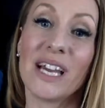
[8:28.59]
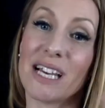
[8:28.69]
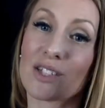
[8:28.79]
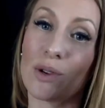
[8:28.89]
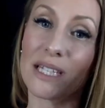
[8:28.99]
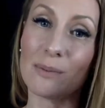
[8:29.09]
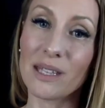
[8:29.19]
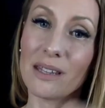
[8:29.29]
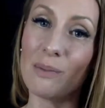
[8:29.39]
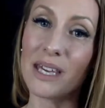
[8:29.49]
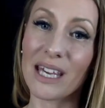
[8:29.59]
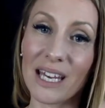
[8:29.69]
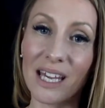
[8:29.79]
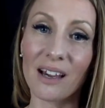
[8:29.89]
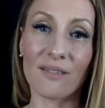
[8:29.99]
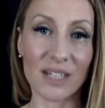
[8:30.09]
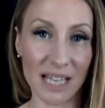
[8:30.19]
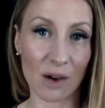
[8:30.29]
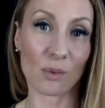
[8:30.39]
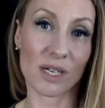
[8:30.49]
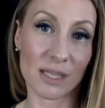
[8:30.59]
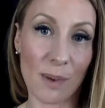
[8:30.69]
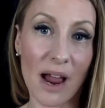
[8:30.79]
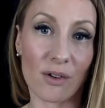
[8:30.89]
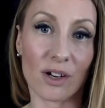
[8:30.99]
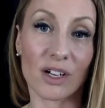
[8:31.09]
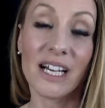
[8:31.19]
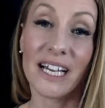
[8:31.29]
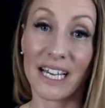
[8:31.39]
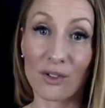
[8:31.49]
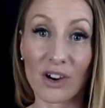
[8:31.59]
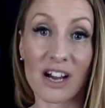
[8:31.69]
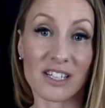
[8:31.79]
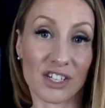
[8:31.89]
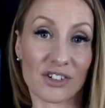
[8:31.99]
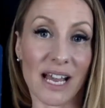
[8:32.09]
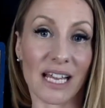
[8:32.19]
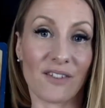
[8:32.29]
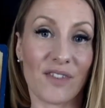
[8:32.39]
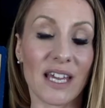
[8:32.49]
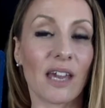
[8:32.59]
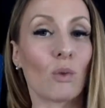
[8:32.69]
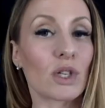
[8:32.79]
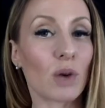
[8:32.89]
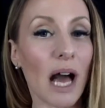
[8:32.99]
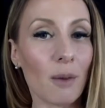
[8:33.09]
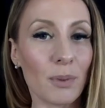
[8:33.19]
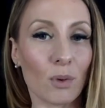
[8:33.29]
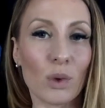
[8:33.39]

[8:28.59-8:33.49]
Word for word: It's going to be the beginning of a downward spiral in regards to your negative thinking, which will help you,